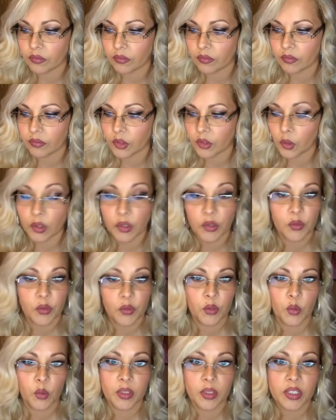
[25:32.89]
A
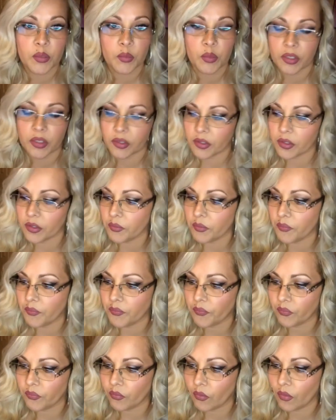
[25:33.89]
lot of
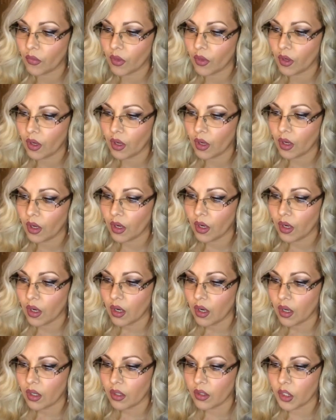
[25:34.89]
people
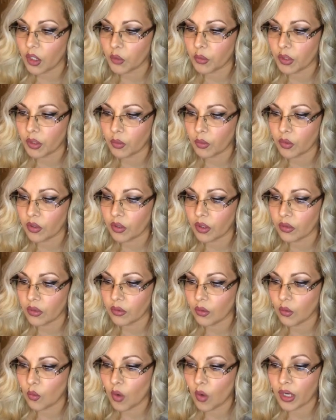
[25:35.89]
go and check it out
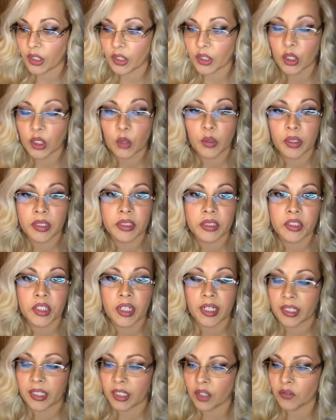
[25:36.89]
themselves, but
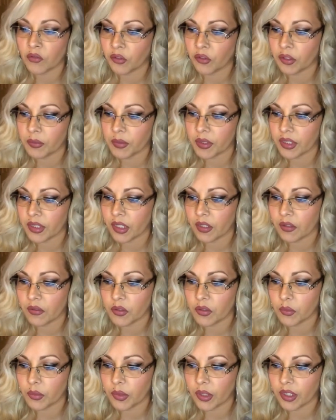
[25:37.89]
unless they
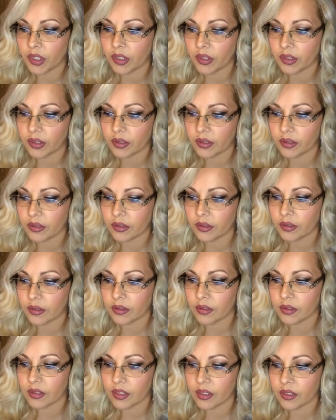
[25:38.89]
want to meet with
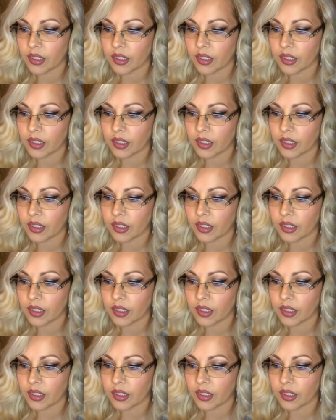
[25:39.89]
the